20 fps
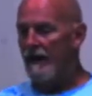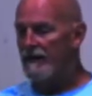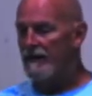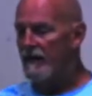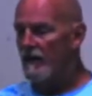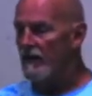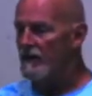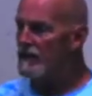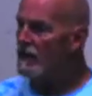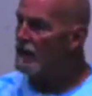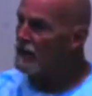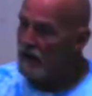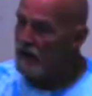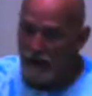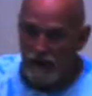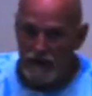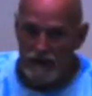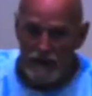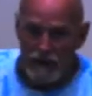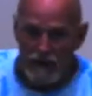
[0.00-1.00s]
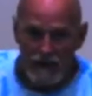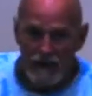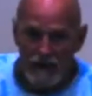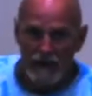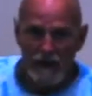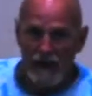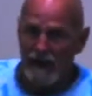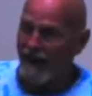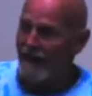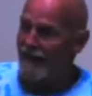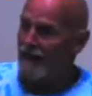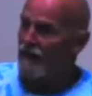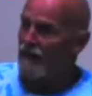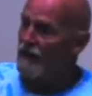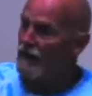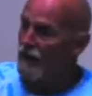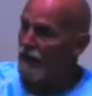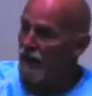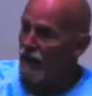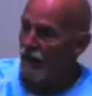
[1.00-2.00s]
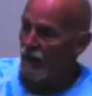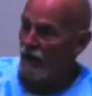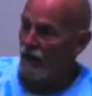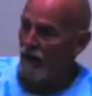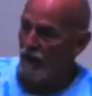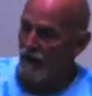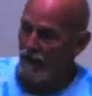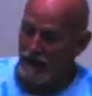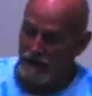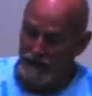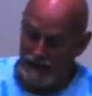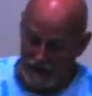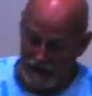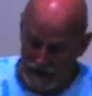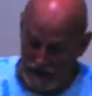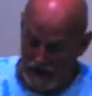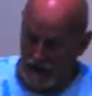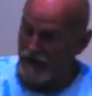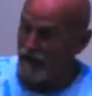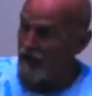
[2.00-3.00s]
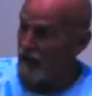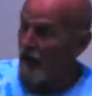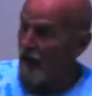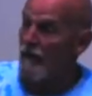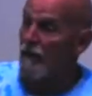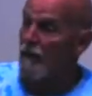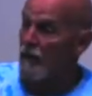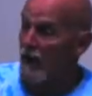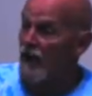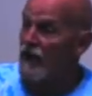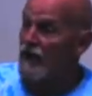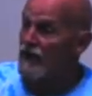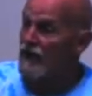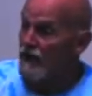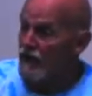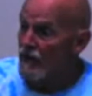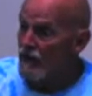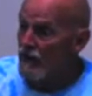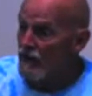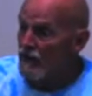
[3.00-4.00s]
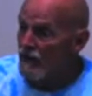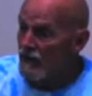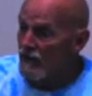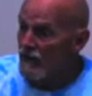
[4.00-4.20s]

And she goes, "Is there anything I can do for you?" And I said, "Yes. Do you have a parachute?"